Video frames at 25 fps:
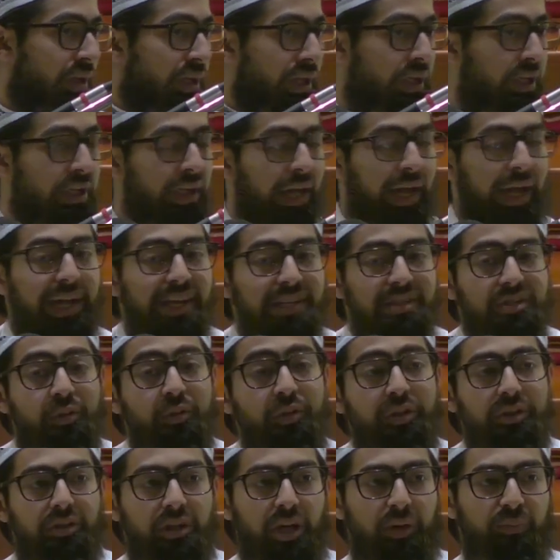He has
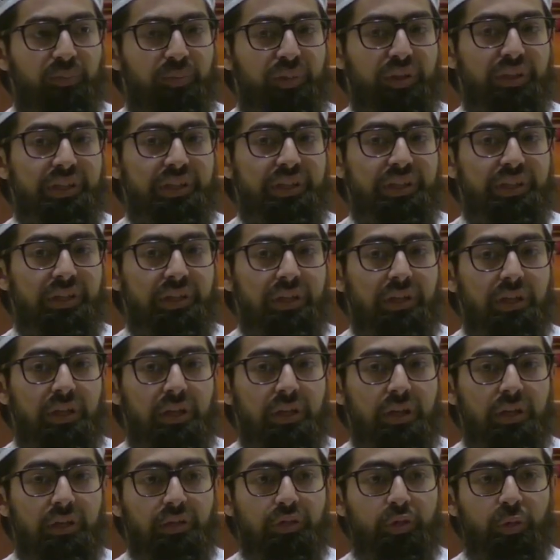good company.
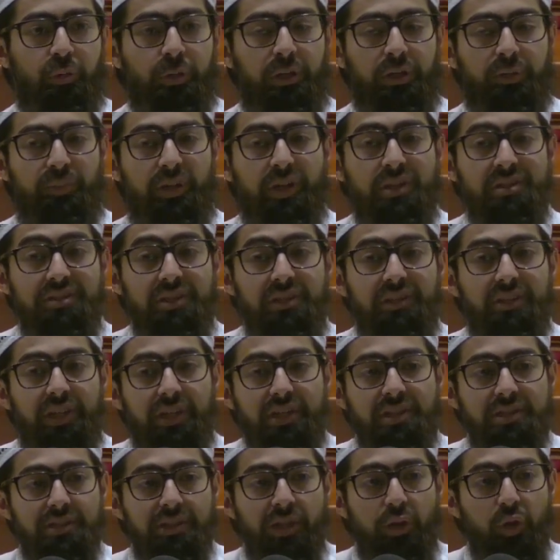So when a person
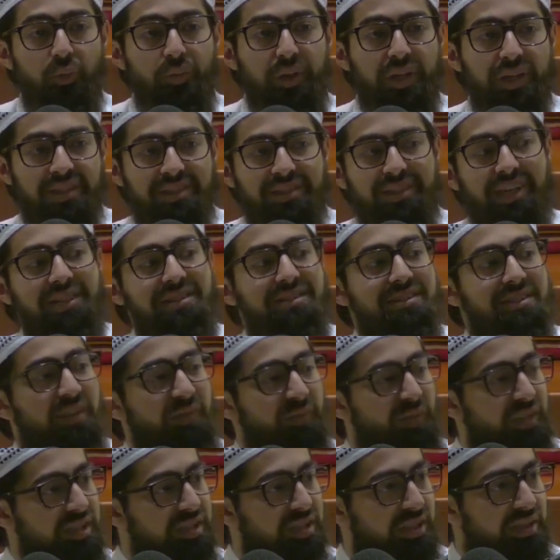does tawbah, it's not
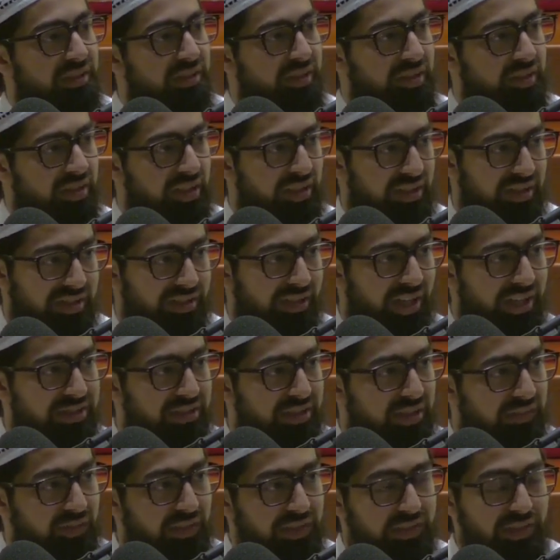sufficient. It is not
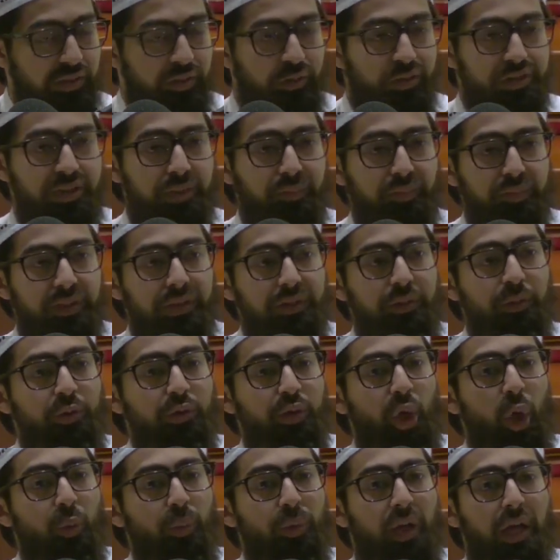sufficient to simply do
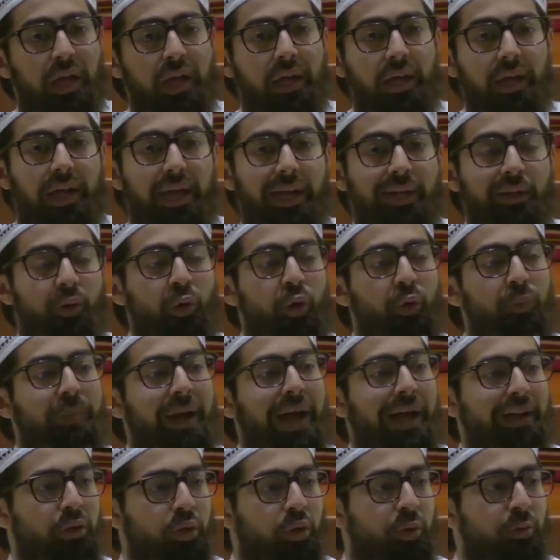tawbah and go
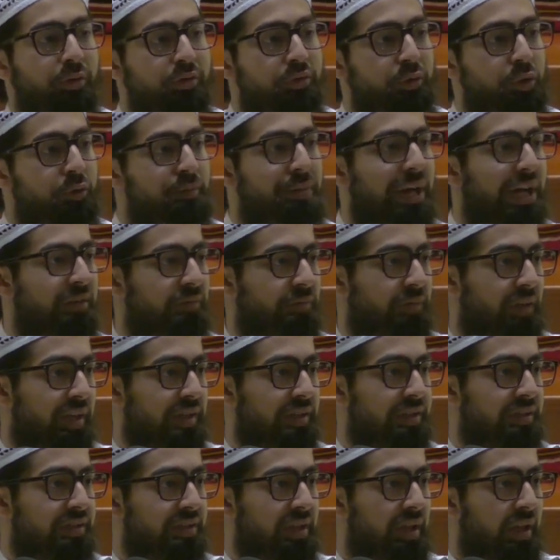back towards those bad
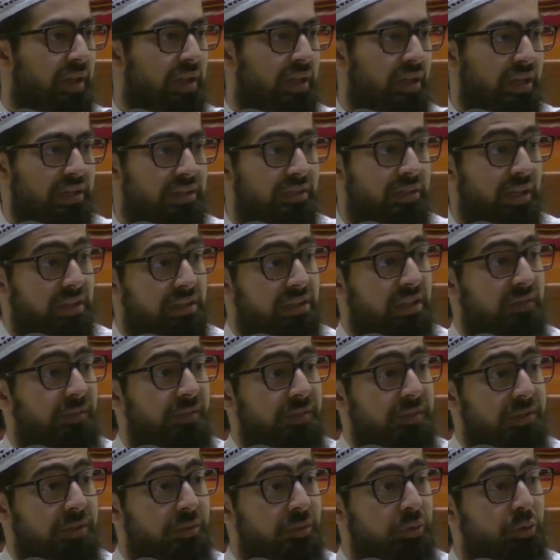friends. It's not
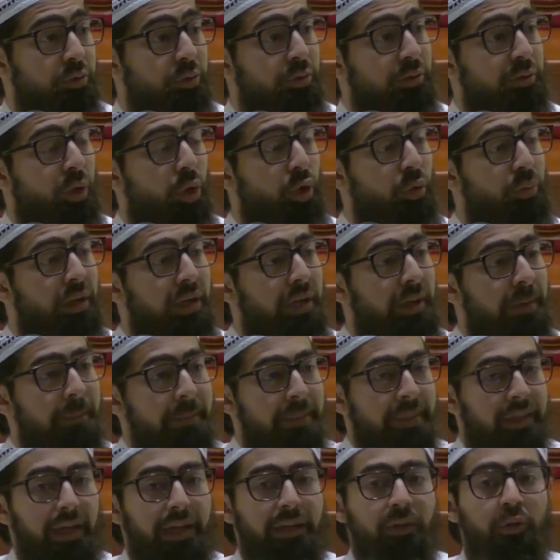sufficient to do tawbah
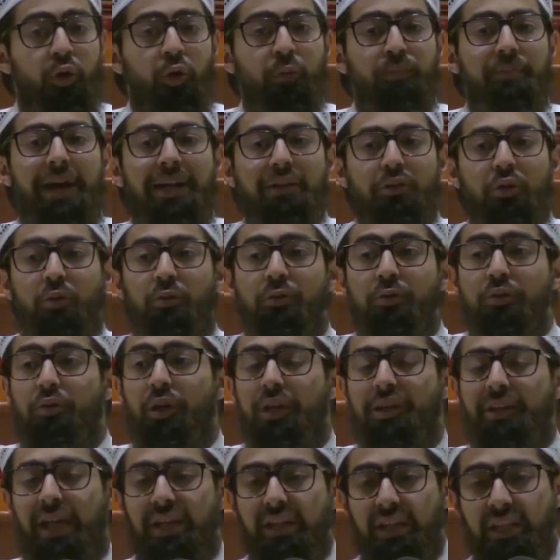and go back toward
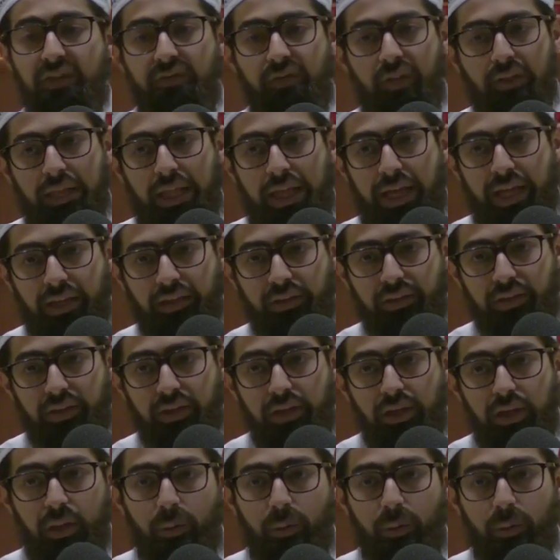that evil land.